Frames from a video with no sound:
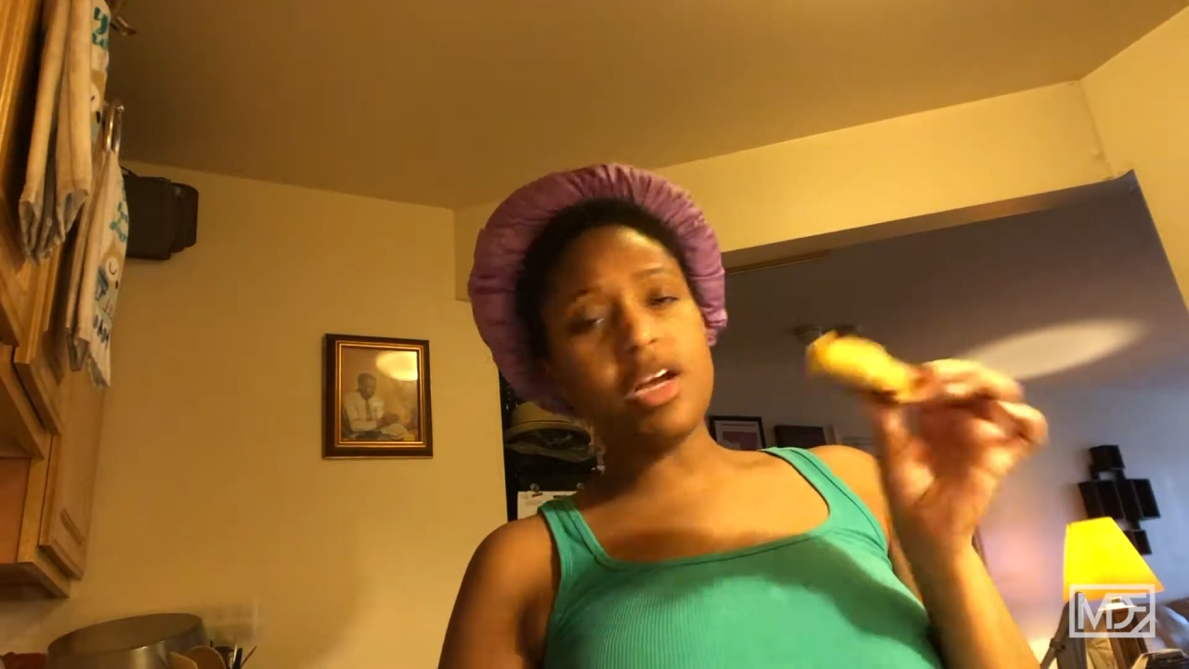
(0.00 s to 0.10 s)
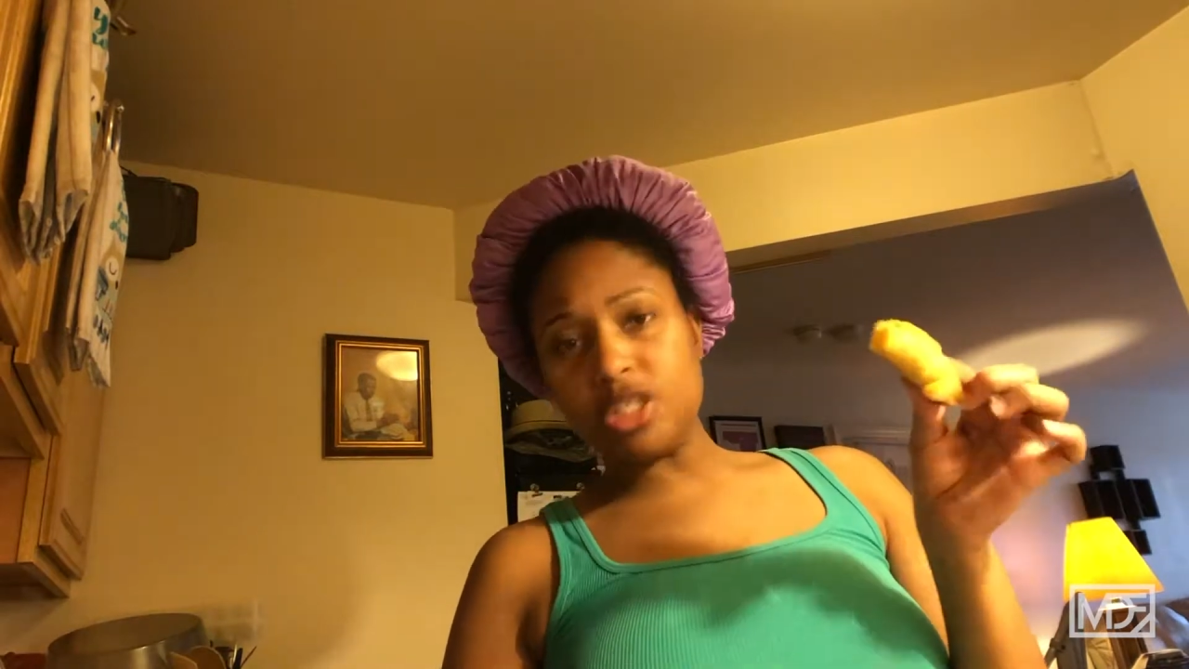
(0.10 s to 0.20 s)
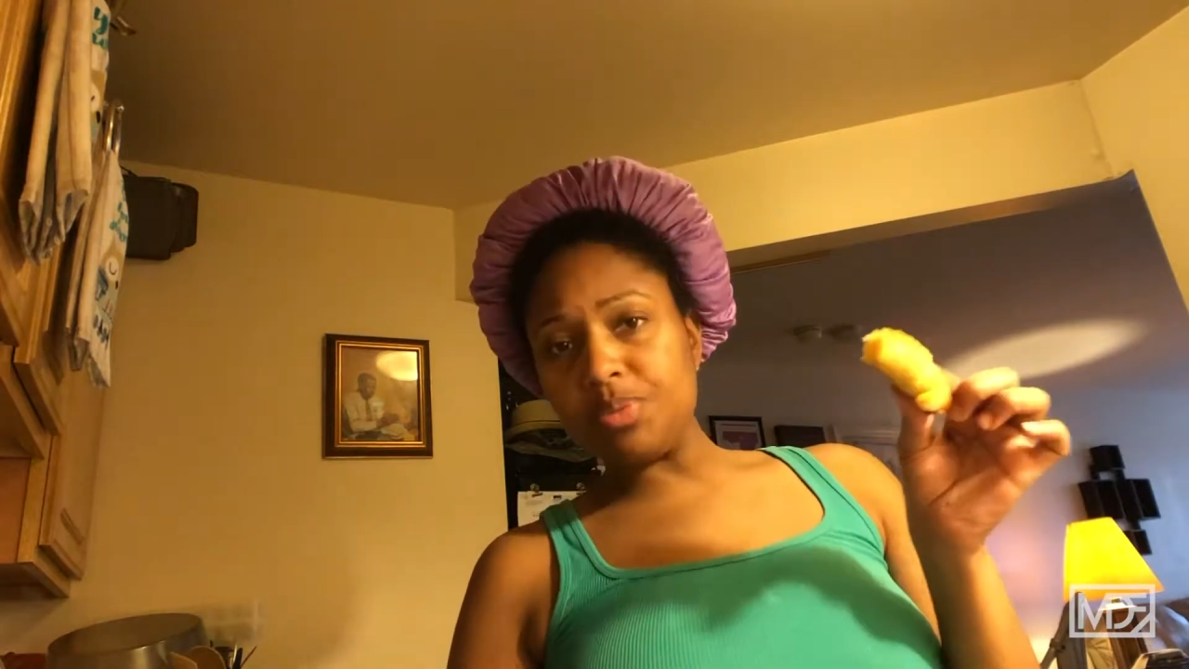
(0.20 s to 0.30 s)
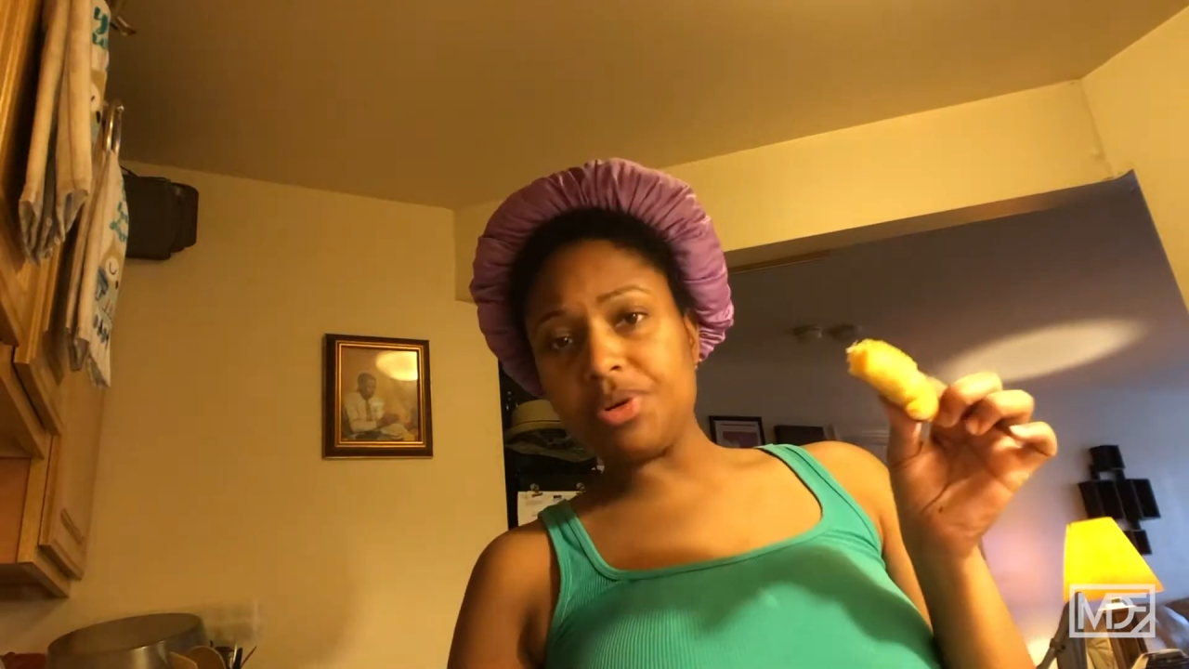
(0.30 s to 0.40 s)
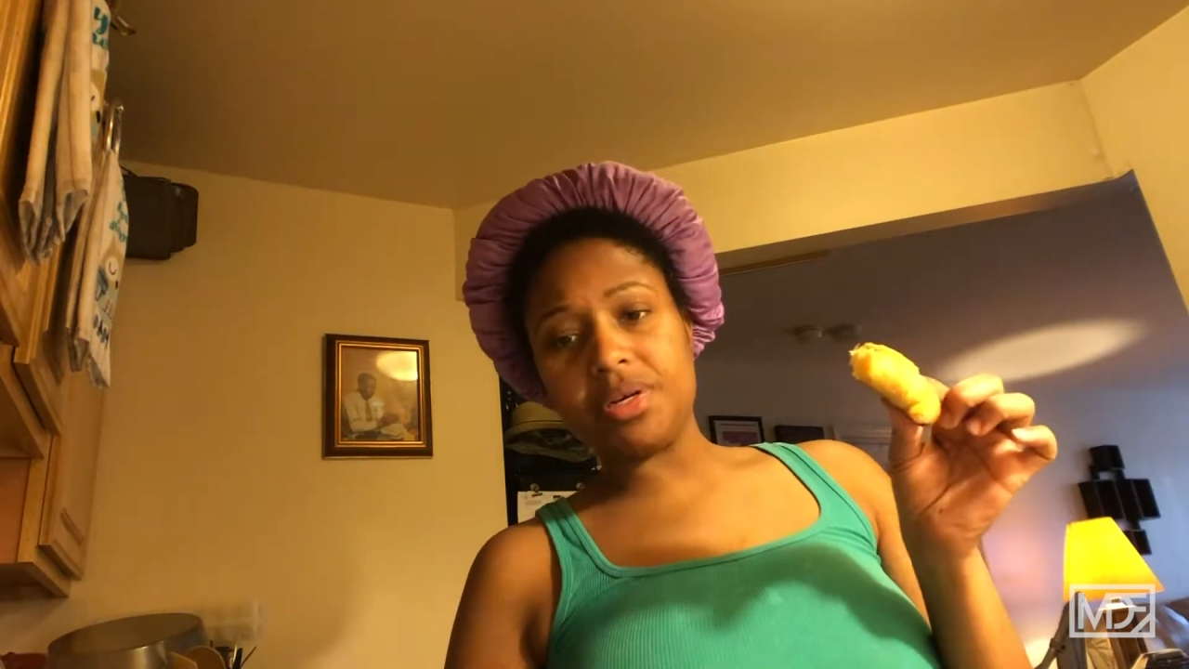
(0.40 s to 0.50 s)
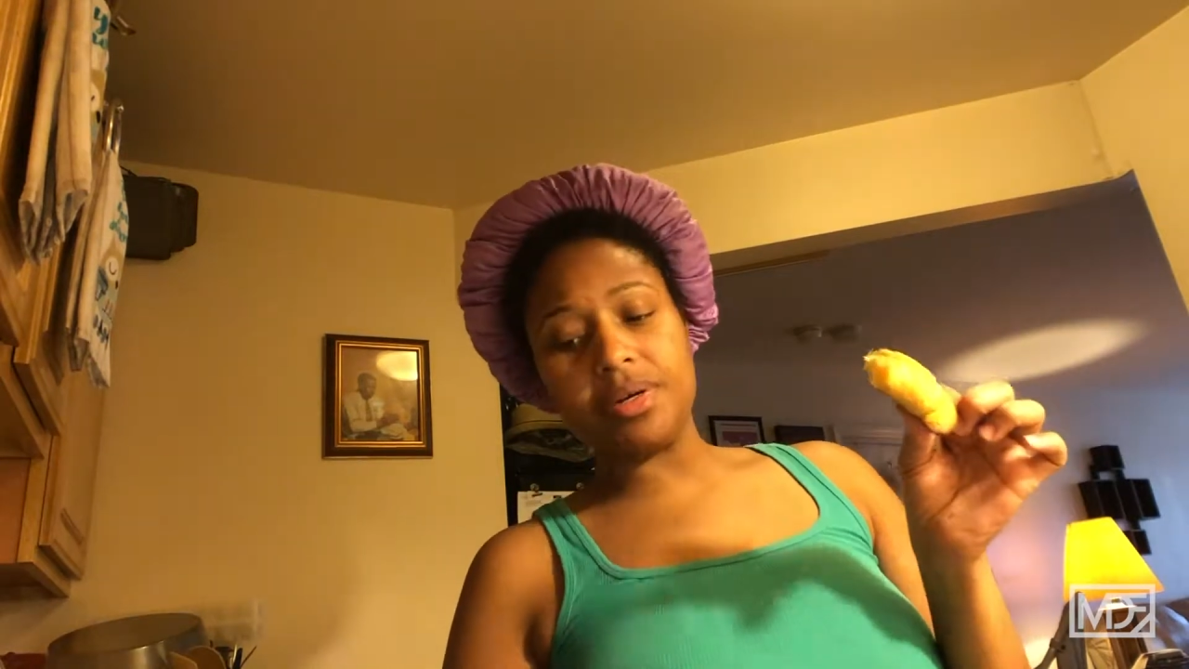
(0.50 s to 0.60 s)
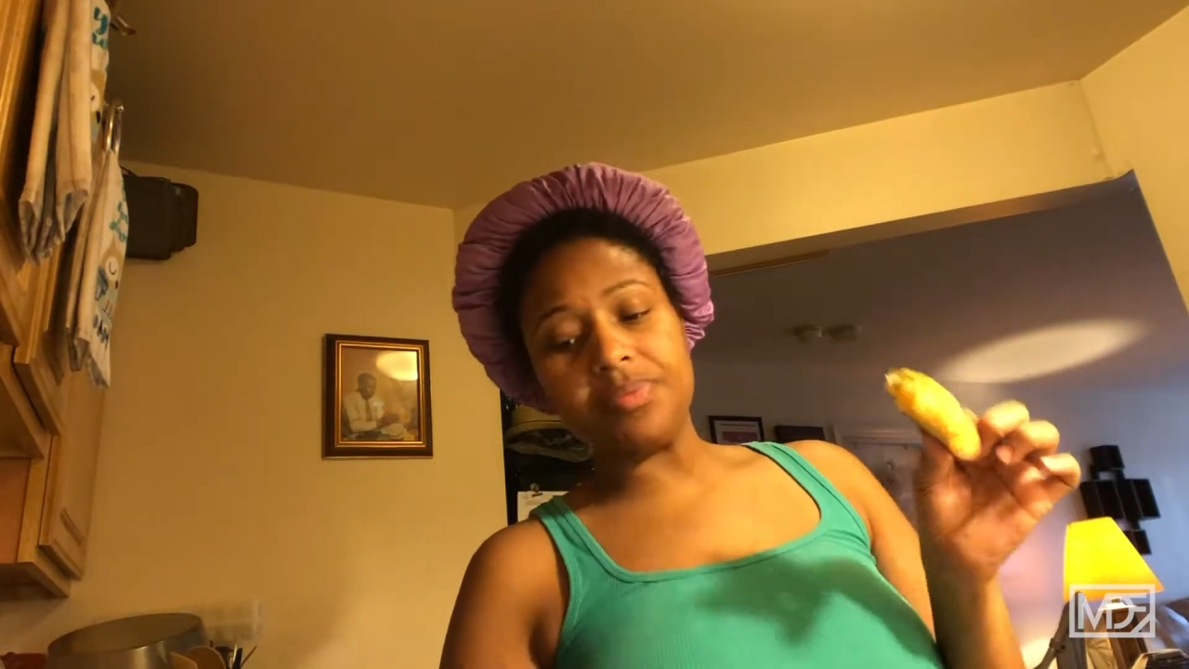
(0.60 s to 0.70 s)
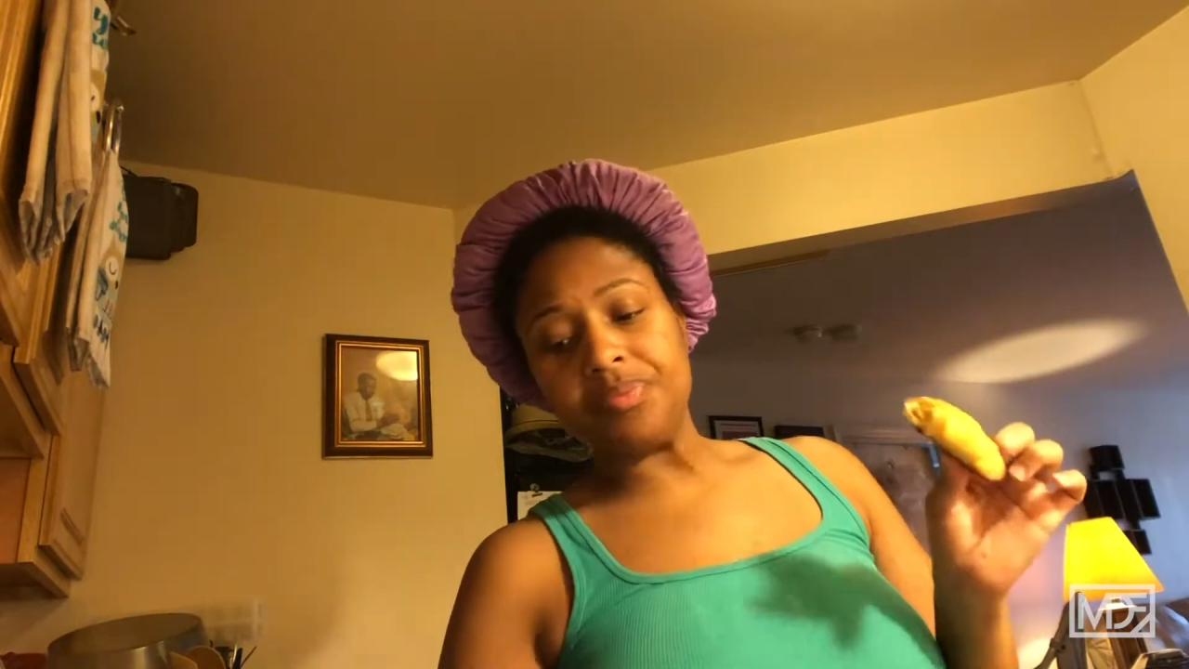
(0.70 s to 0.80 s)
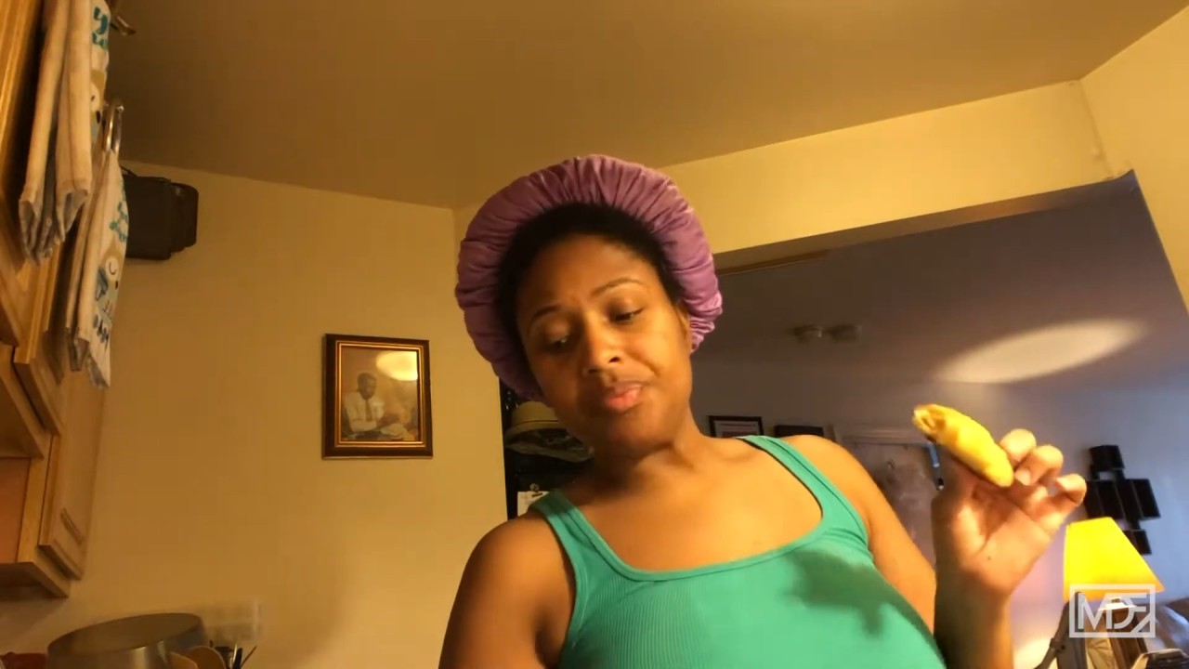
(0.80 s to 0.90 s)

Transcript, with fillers: actually pretty good.